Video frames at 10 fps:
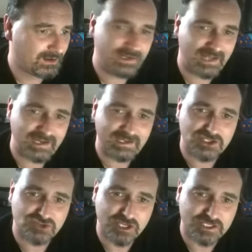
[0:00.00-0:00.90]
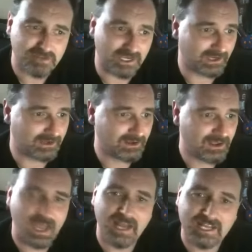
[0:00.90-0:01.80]
And ladies, trust me,
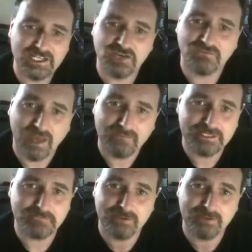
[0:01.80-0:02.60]
unless your flaps